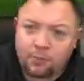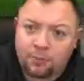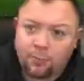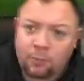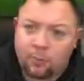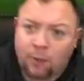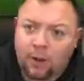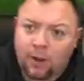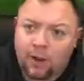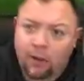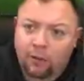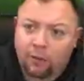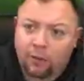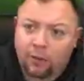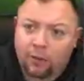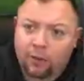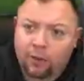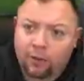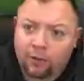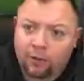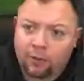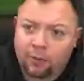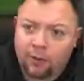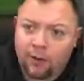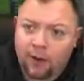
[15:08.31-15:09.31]
way over
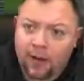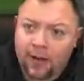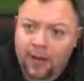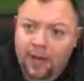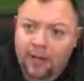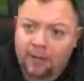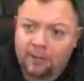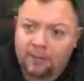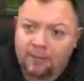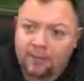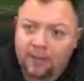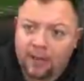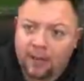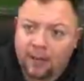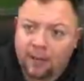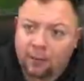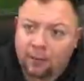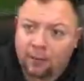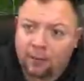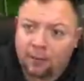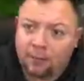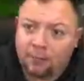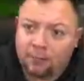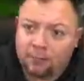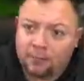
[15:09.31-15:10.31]
there on the right.
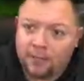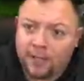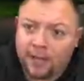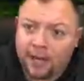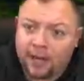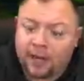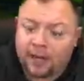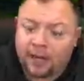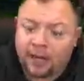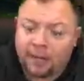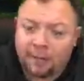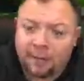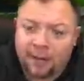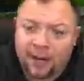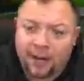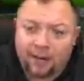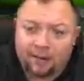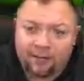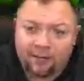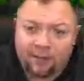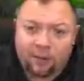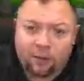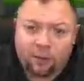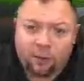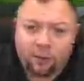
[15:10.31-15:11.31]
We're kind of coming
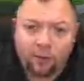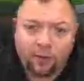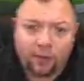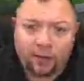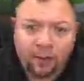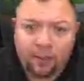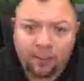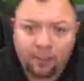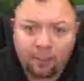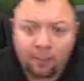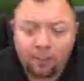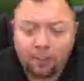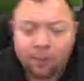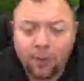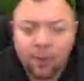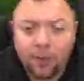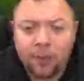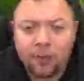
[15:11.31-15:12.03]
out of view of them.